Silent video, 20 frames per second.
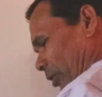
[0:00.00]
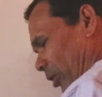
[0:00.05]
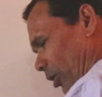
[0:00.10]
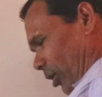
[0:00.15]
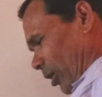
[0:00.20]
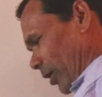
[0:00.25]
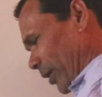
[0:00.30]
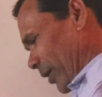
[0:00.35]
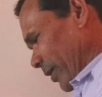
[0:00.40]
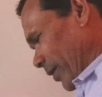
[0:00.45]

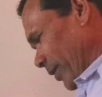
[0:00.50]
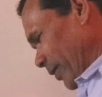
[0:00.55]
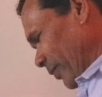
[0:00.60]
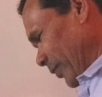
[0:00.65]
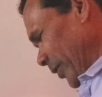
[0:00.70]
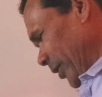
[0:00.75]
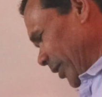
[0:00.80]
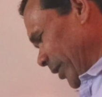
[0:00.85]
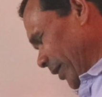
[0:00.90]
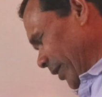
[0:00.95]
or
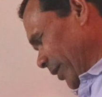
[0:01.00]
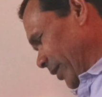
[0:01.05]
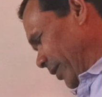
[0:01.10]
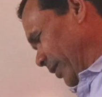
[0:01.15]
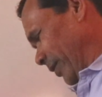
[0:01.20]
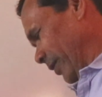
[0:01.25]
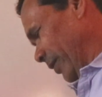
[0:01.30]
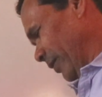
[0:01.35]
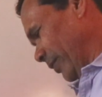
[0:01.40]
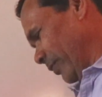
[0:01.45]
we take
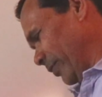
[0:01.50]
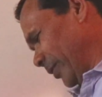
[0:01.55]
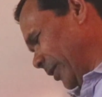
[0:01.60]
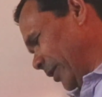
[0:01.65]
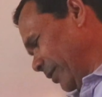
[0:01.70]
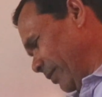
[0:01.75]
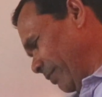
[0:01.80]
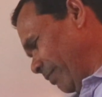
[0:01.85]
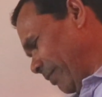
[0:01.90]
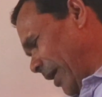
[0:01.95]

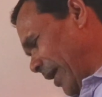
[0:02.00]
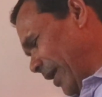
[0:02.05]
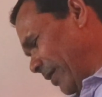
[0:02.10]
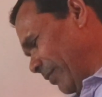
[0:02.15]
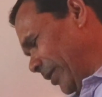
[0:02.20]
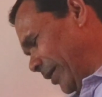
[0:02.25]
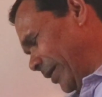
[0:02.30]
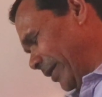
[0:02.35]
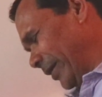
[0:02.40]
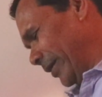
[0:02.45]
one
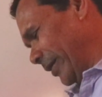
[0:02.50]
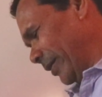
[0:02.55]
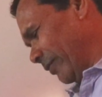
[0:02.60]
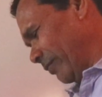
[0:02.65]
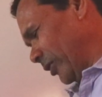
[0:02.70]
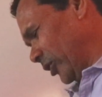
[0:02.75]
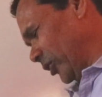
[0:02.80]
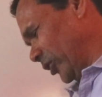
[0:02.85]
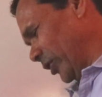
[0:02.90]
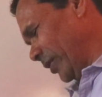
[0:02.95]
parametric
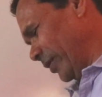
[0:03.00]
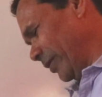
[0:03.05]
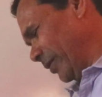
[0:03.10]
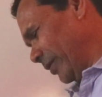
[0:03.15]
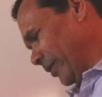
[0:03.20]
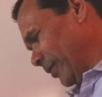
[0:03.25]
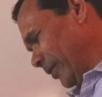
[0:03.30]
equation.